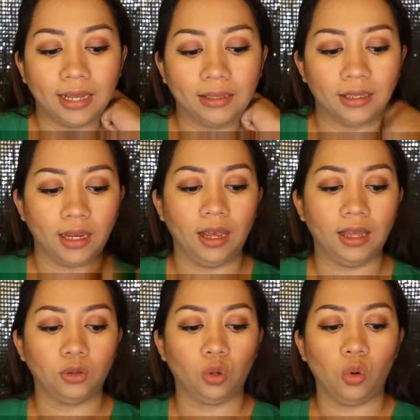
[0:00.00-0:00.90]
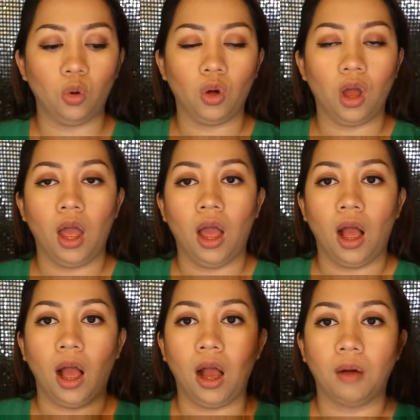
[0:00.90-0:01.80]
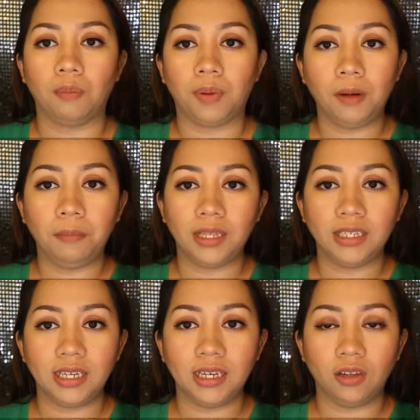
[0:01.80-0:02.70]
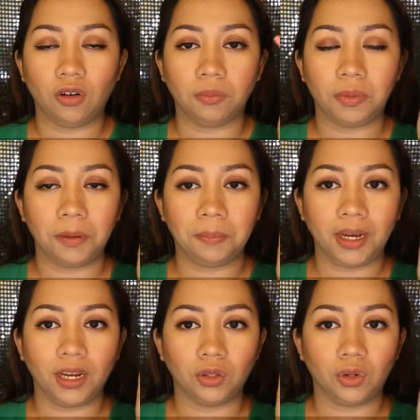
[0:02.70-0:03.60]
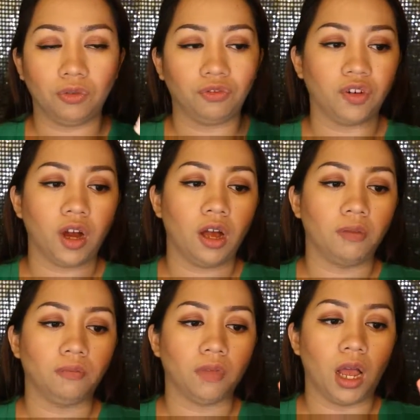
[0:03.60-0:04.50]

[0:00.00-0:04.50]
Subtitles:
natin itong brow pencil or brow pen na to from